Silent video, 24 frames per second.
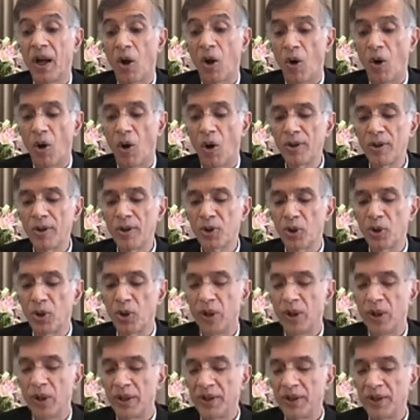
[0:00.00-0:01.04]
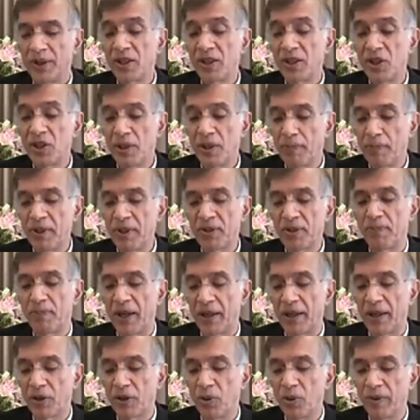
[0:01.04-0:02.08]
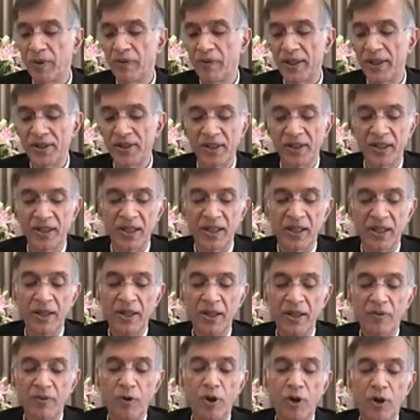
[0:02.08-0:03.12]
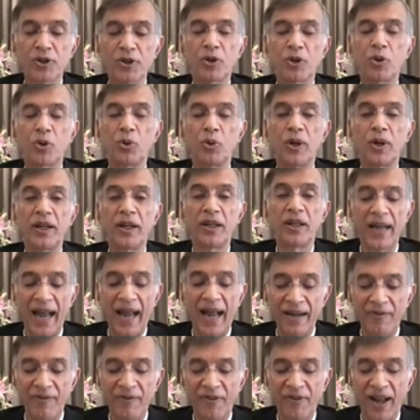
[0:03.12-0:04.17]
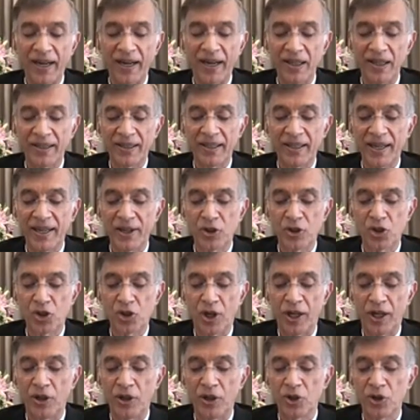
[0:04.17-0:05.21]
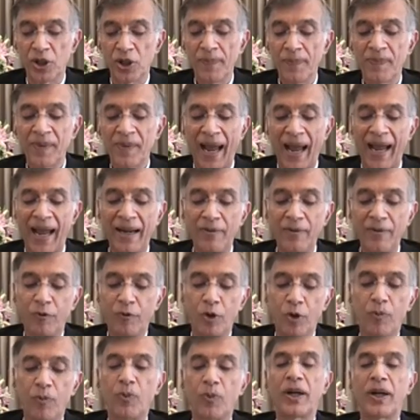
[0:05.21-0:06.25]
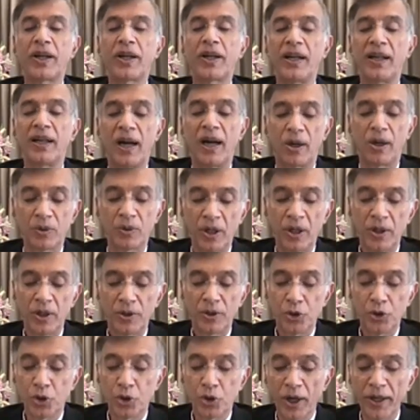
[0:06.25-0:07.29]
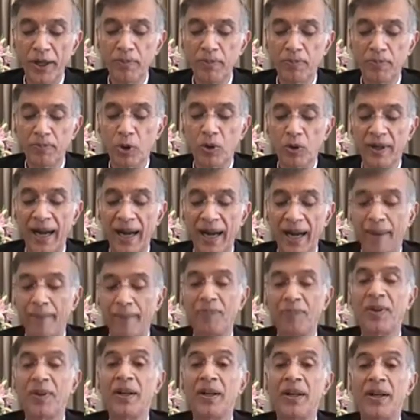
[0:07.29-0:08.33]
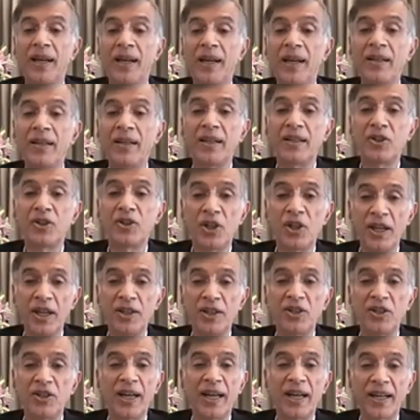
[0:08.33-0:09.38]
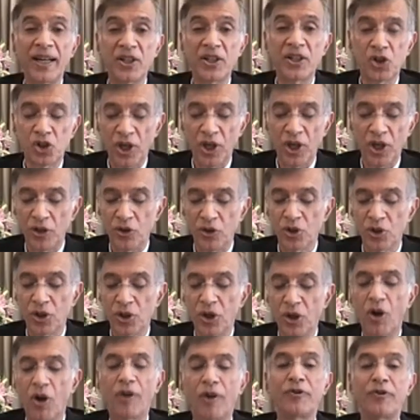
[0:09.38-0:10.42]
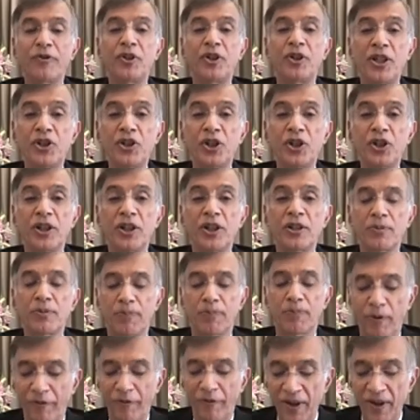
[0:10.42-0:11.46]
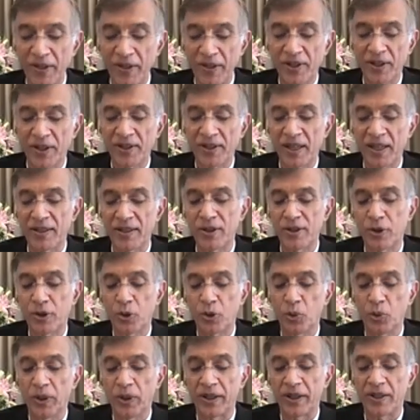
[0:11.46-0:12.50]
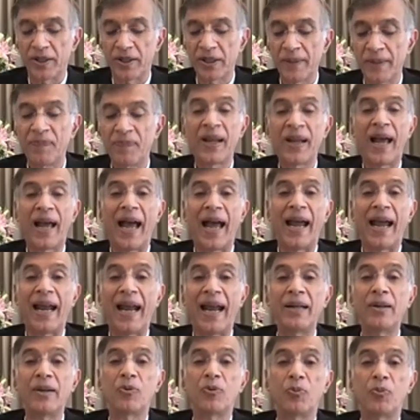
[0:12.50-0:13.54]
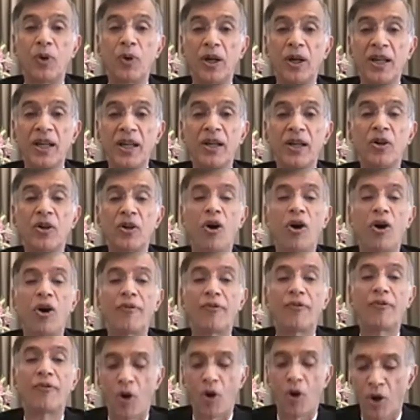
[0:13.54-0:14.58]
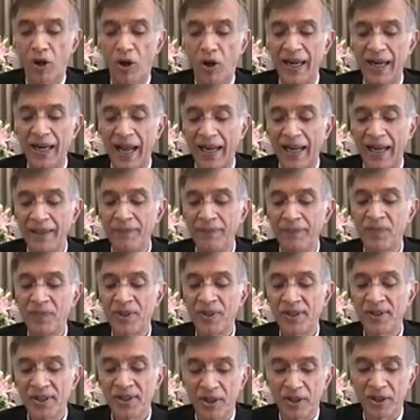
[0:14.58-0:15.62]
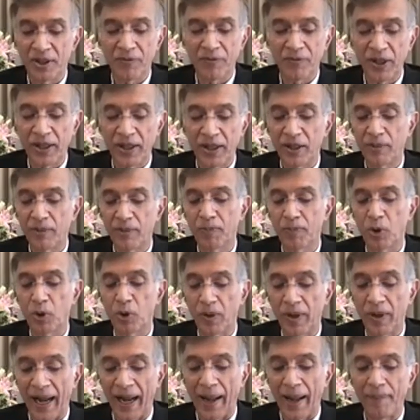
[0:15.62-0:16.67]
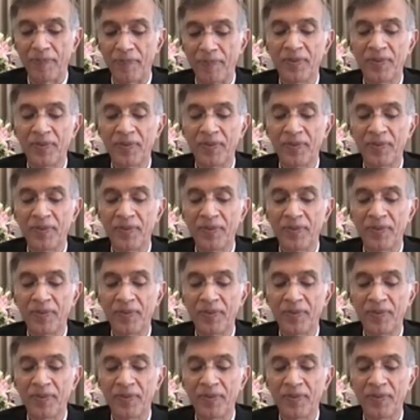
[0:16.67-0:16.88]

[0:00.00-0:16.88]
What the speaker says: Also, the Shippensburg University for student and faculty exchange and for working out joint program, interchange and exchange of teachers, professors, and students, and working of online certificate program.